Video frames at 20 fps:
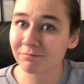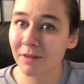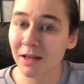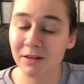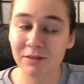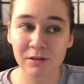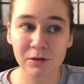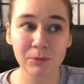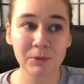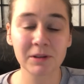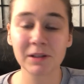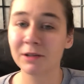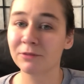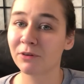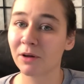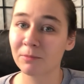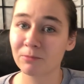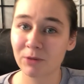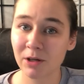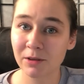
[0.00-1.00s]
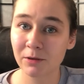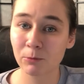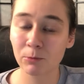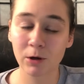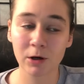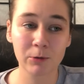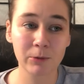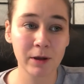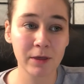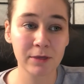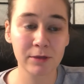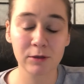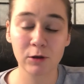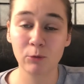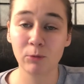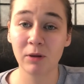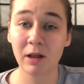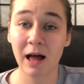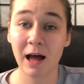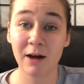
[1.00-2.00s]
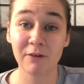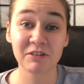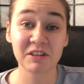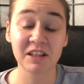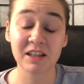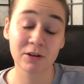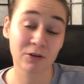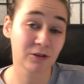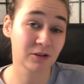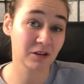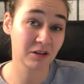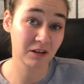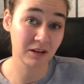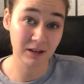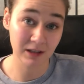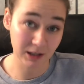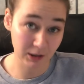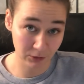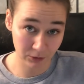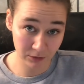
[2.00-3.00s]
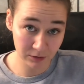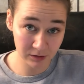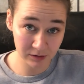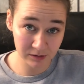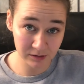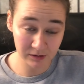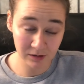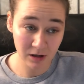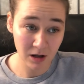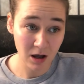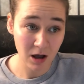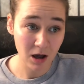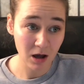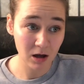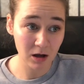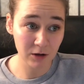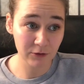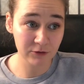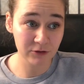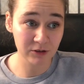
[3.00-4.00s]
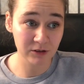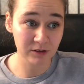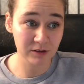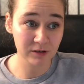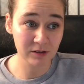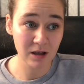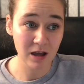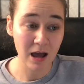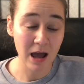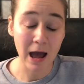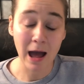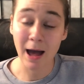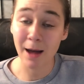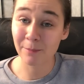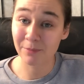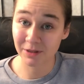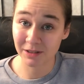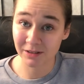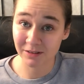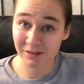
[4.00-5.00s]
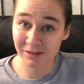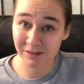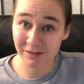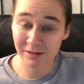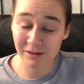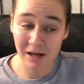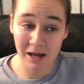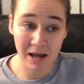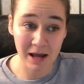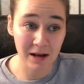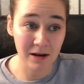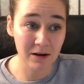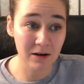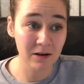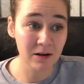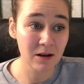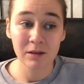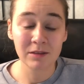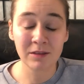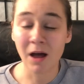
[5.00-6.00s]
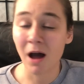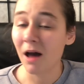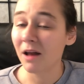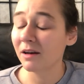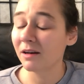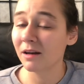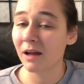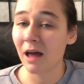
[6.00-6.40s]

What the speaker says: It's a really fun breed to work with. You will have years and years of just happiness, and not